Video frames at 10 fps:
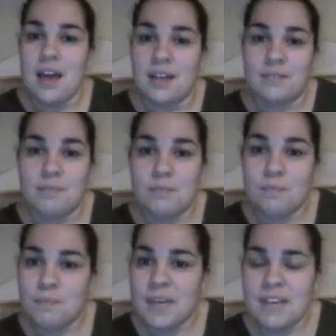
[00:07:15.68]
and
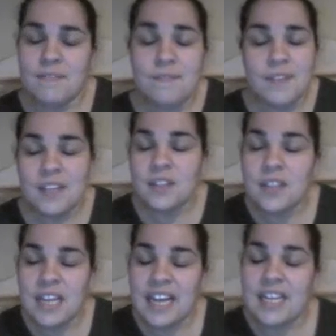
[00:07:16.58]
big
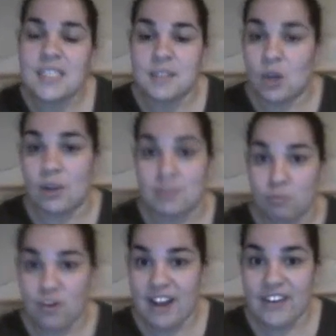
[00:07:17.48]
field lands called
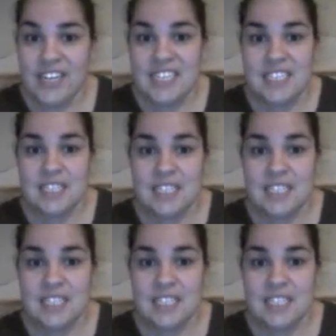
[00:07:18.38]
prairies.